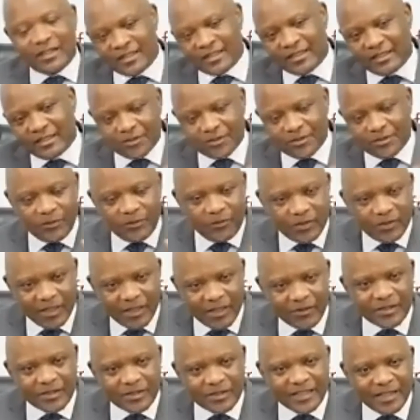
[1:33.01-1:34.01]
So if you give
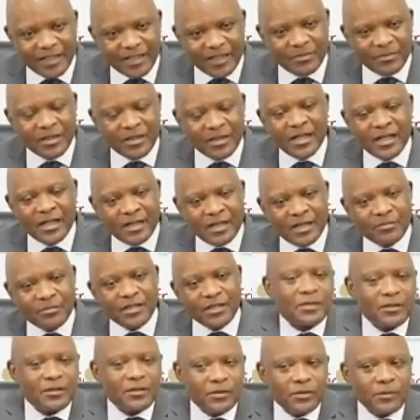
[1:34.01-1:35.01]
us 10
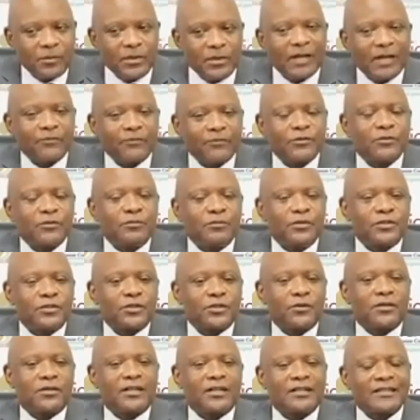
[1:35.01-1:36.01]
million, we have to be sure
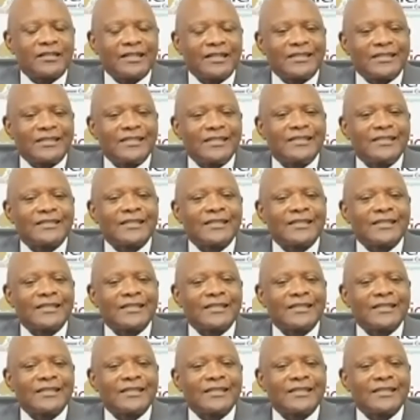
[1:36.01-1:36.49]
that it is